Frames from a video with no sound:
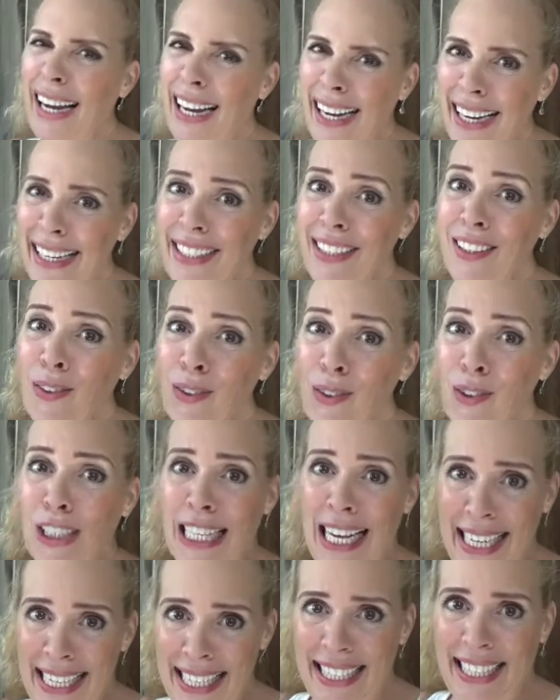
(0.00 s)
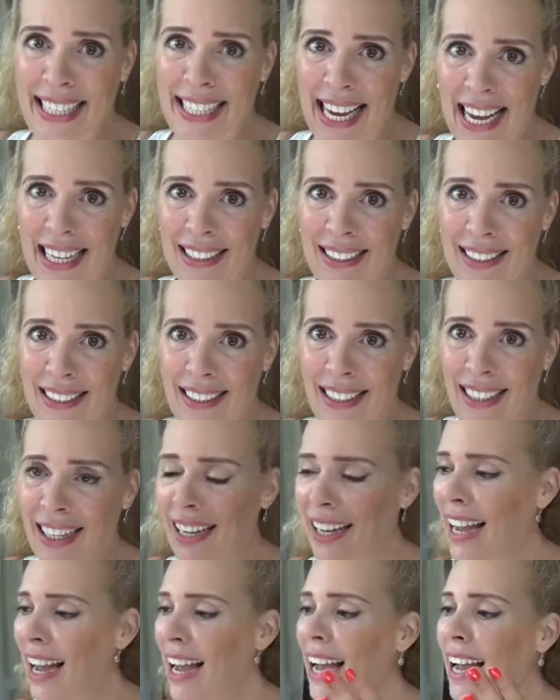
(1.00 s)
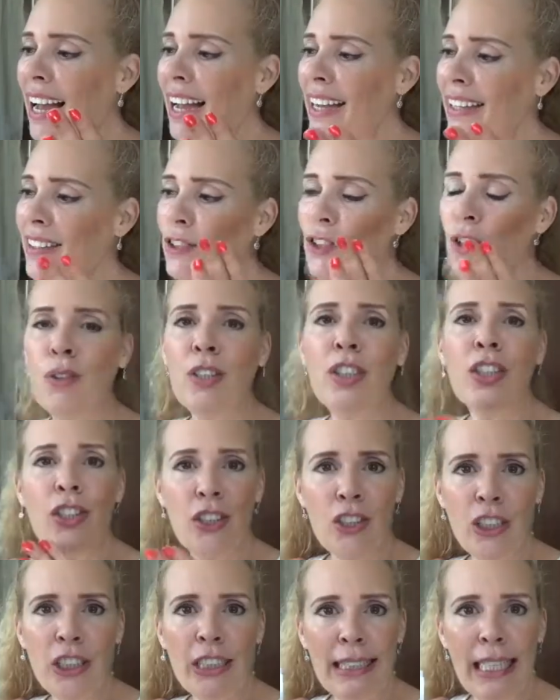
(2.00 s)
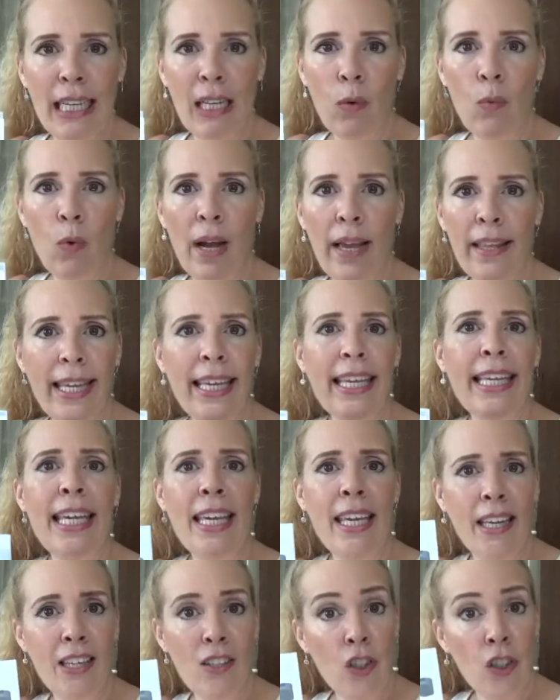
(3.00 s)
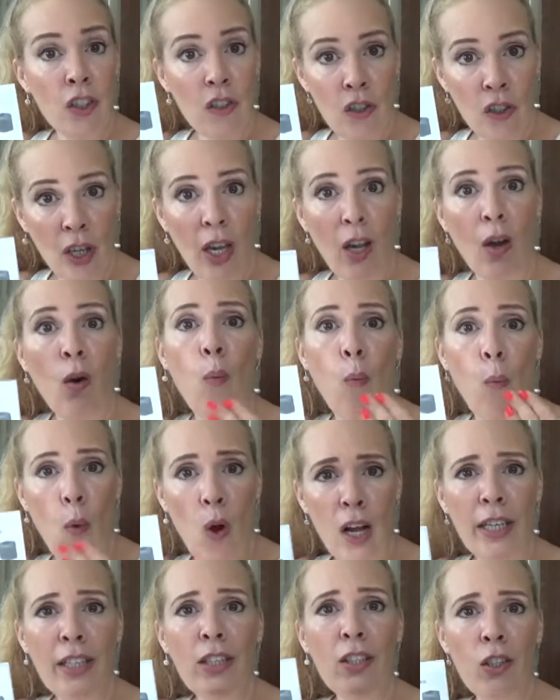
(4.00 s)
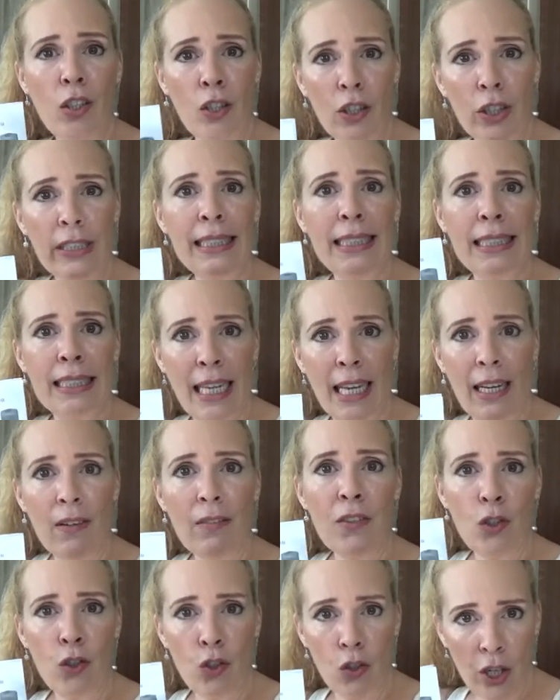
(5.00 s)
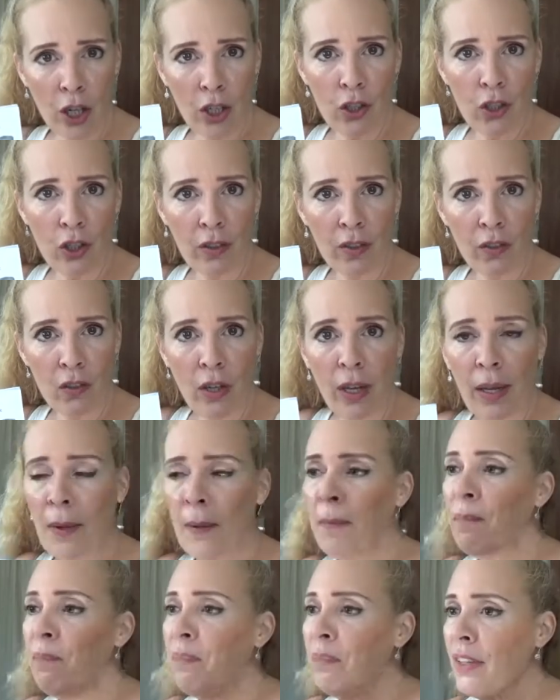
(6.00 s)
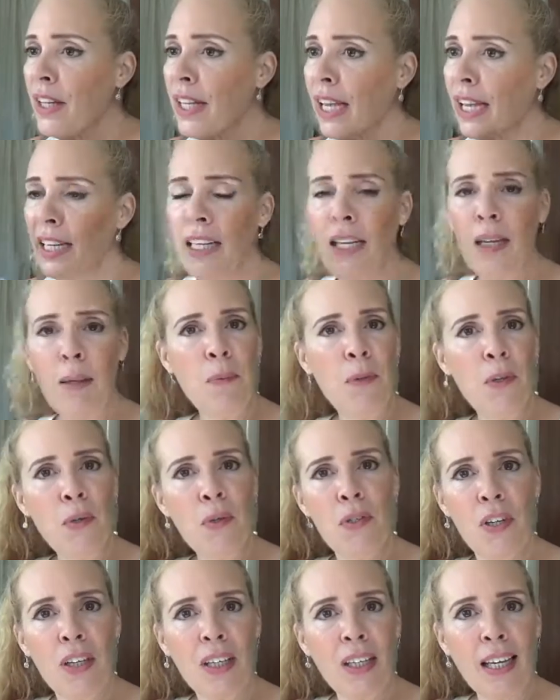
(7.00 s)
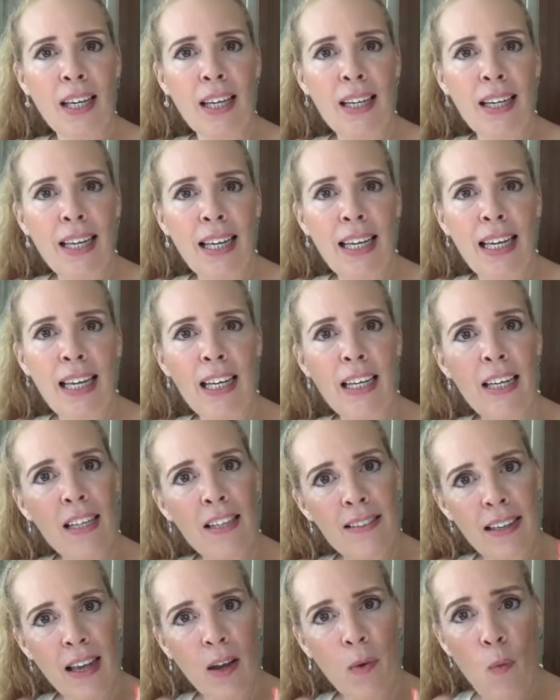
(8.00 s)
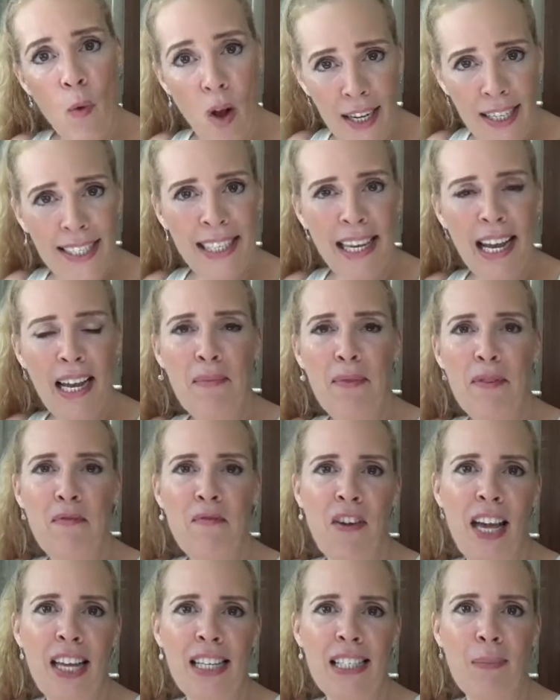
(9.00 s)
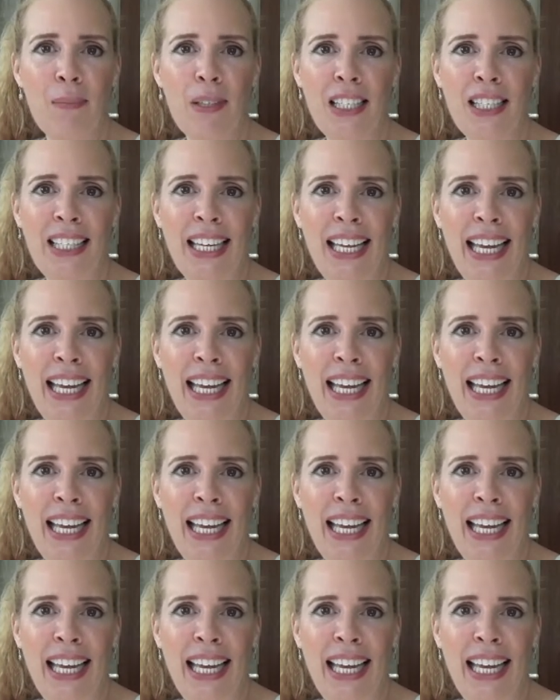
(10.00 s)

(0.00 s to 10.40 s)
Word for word: I don't like that. I don't understand why they can't just get one good set of instructions and keep using it. It is a one-time investment